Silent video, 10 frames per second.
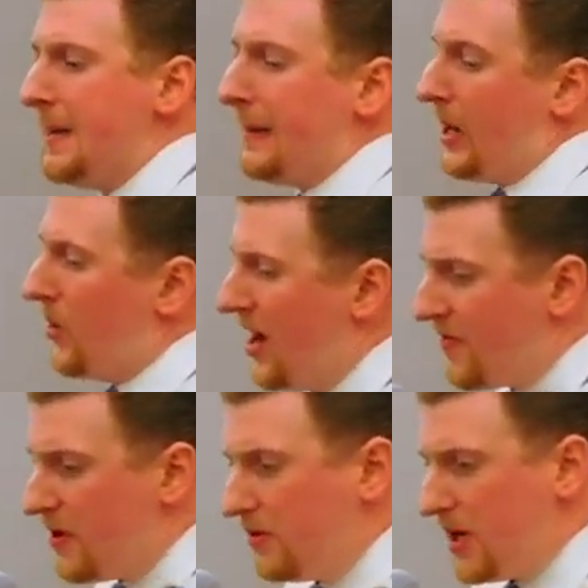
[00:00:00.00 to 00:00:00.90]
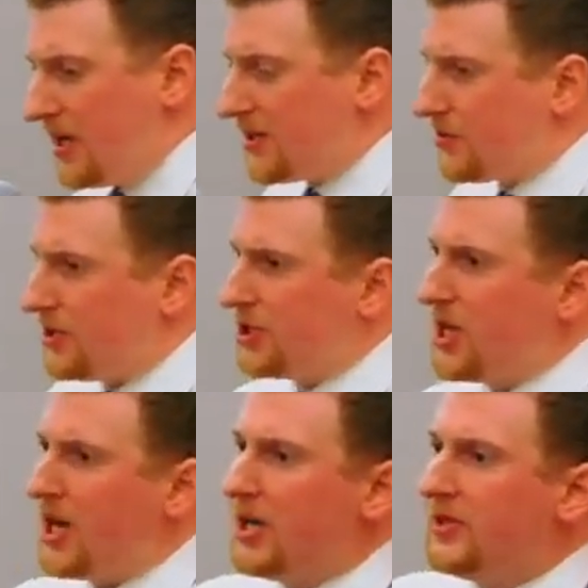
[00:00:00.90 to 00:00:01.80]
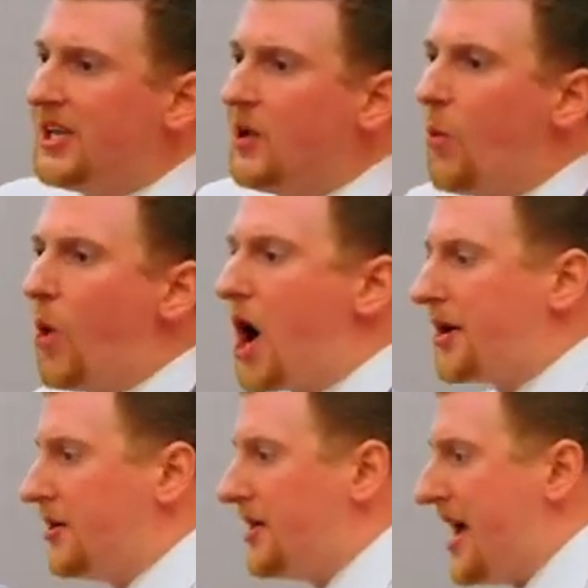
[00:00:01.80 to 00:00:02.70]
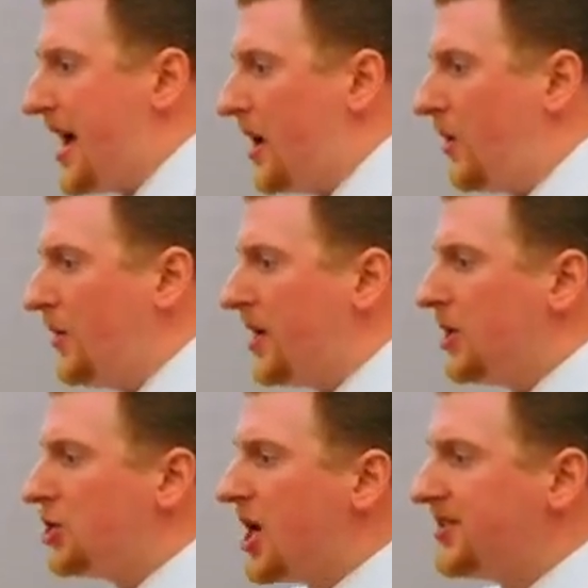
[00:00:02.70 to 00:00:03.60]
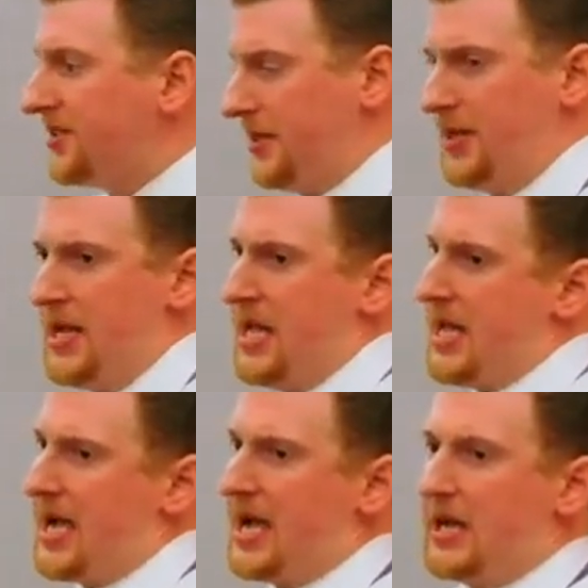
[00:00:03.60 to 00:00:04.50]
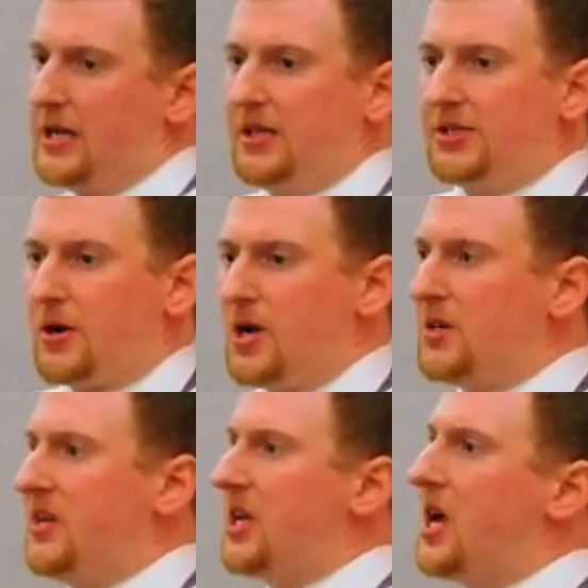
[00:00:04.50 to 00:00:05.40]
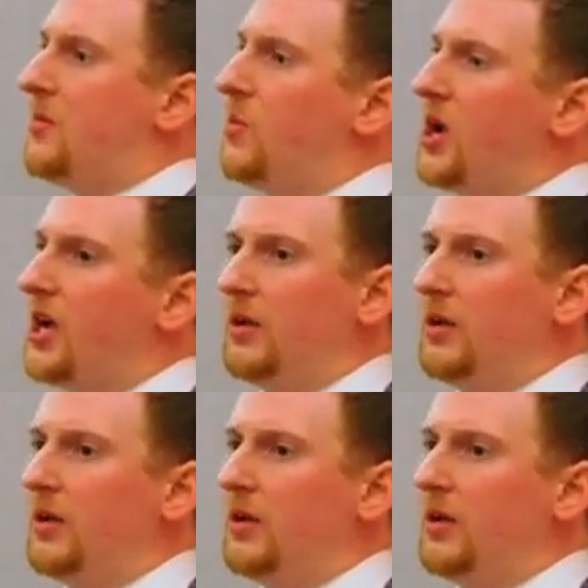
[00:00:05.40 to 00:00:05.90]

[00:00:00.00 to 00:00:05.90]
However, as Christianity was getting watered down and adjusted, it started to become,